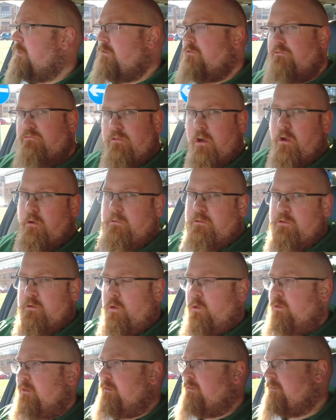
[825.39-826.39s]
road
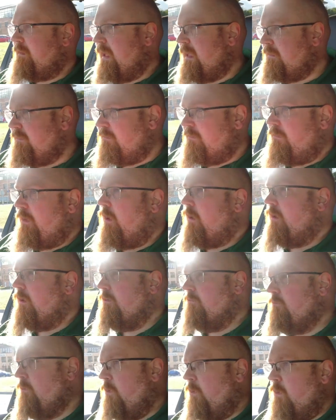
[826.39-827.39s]
noise and tyre
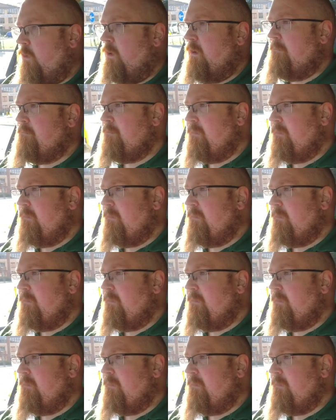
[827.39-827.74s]
roar.